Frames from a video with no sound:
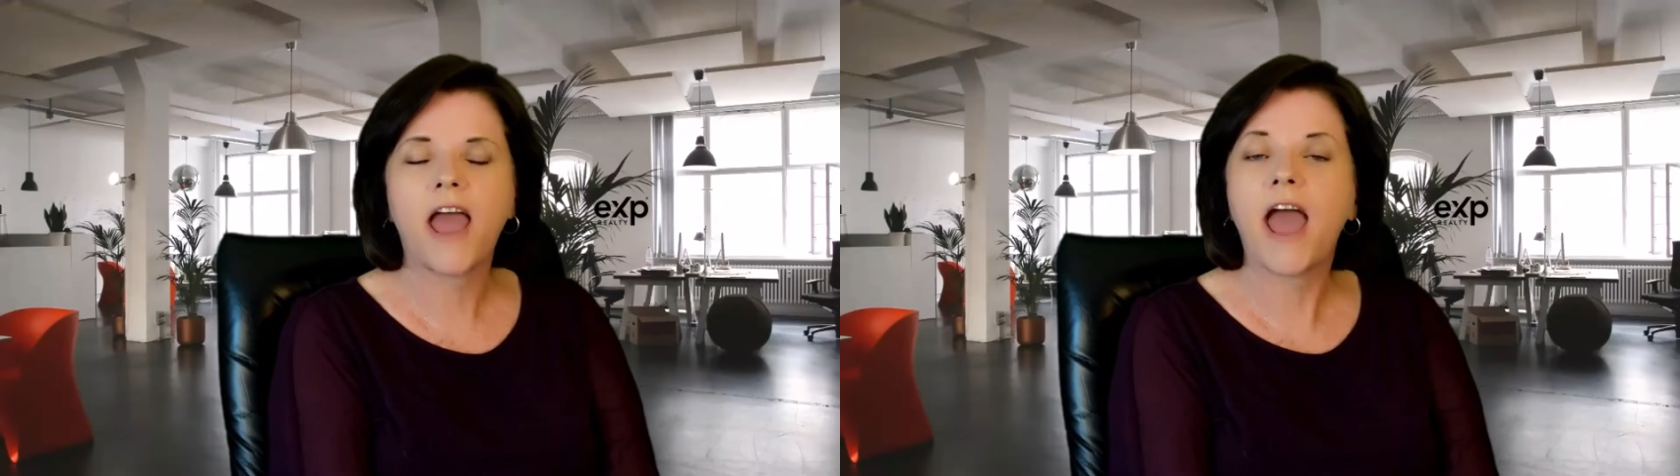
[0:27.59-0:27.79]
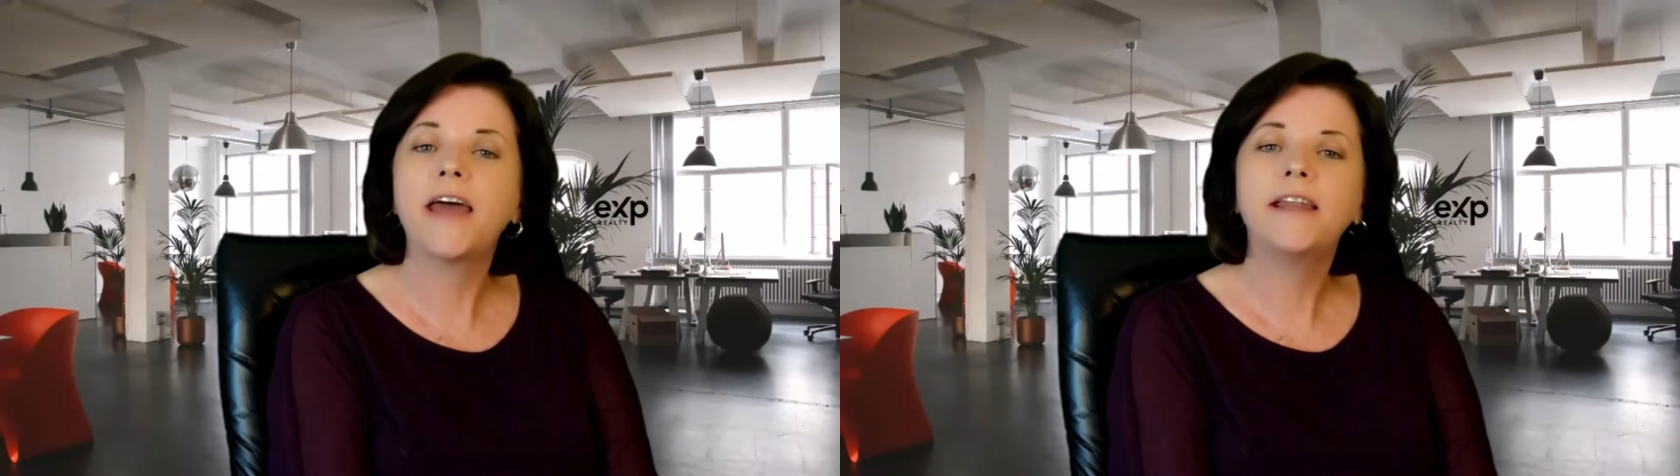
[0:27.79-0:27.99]

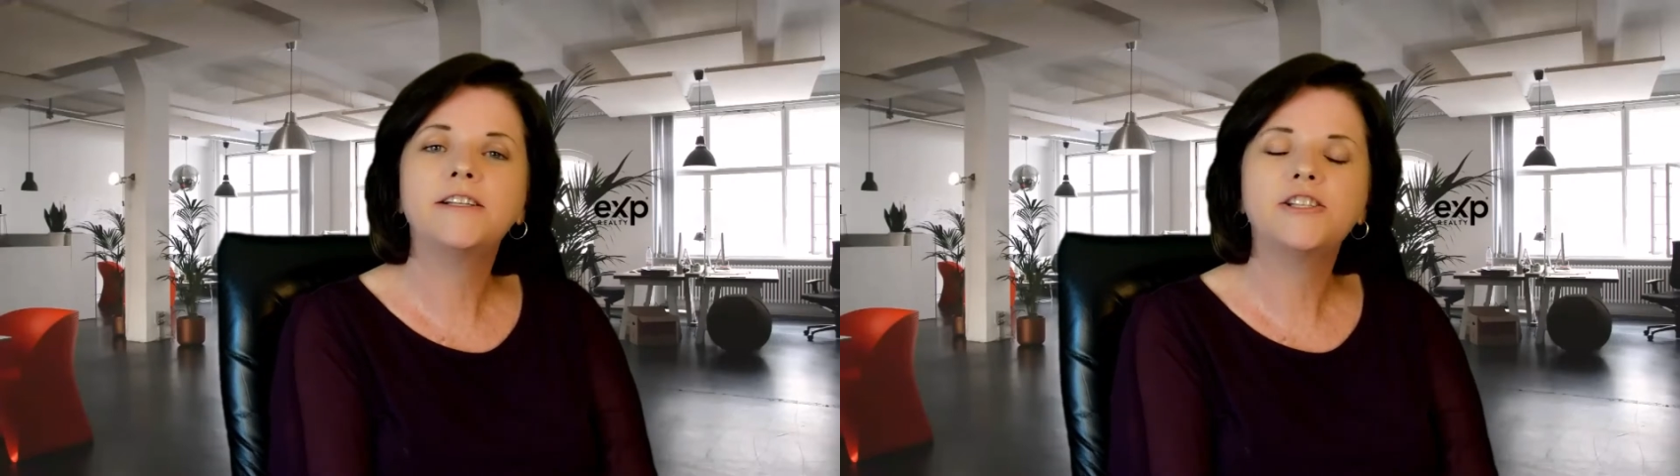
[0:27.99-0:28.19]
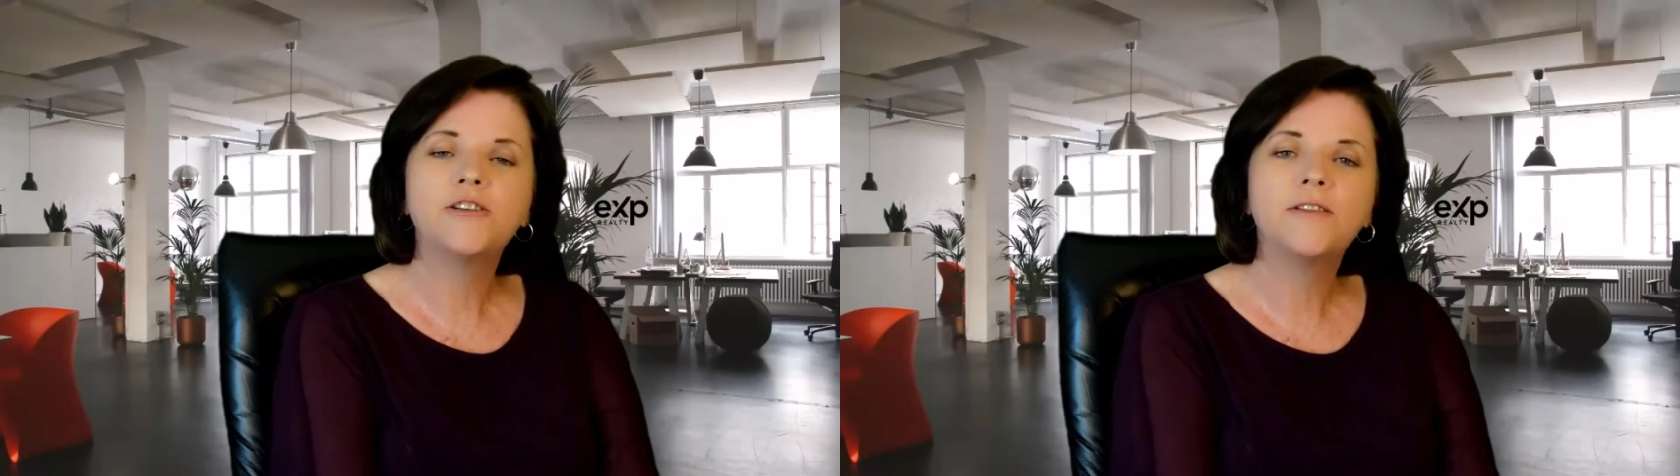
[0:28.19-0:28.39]

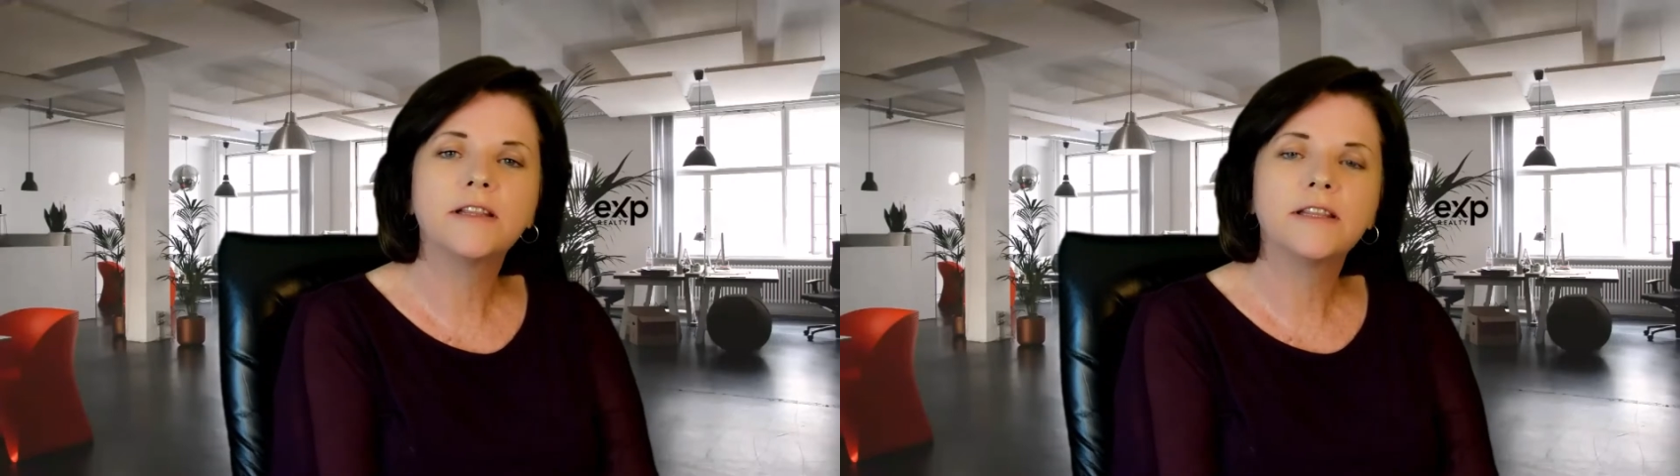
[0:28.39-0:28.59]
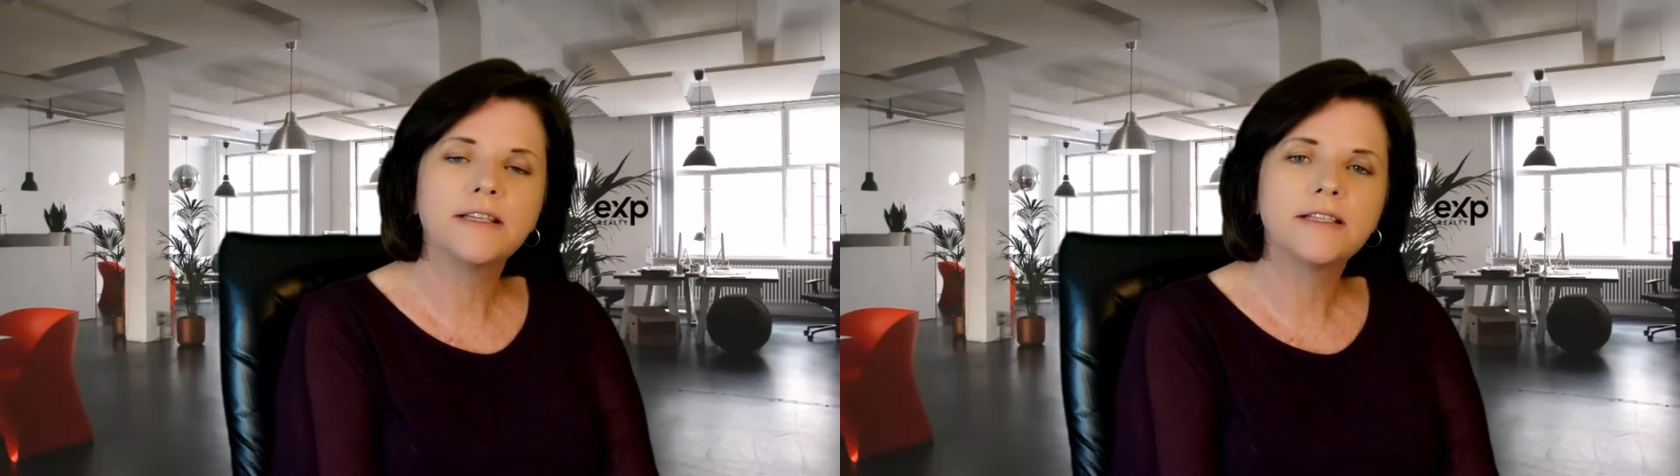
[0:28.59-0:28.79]
added to the
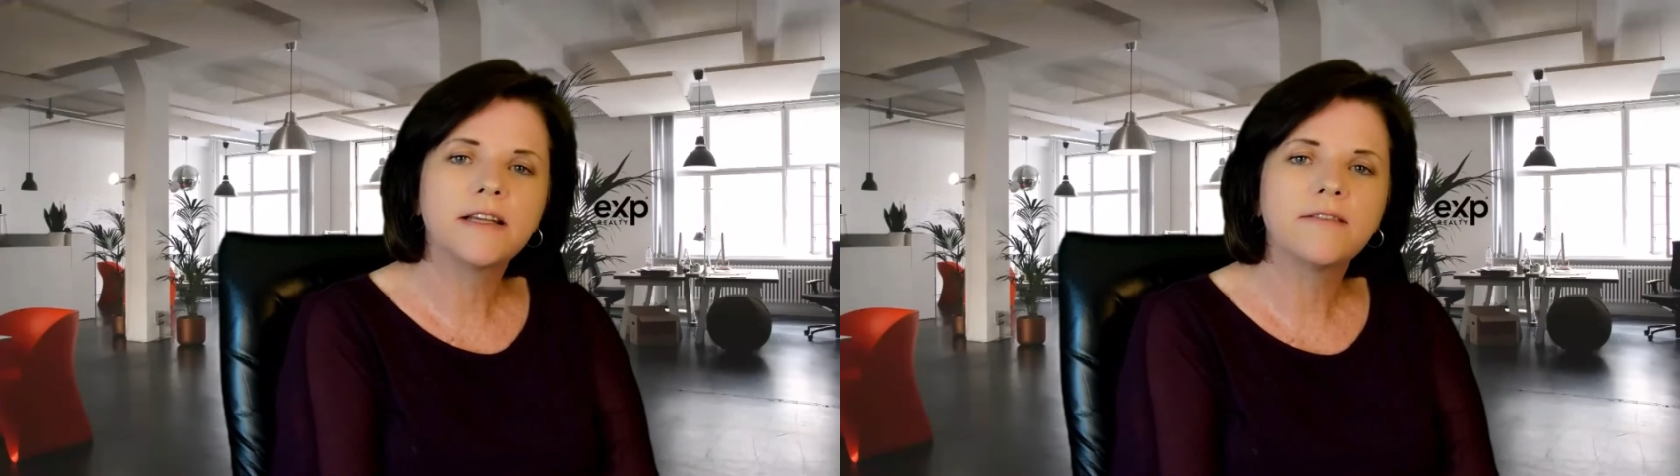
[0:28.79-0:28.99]
list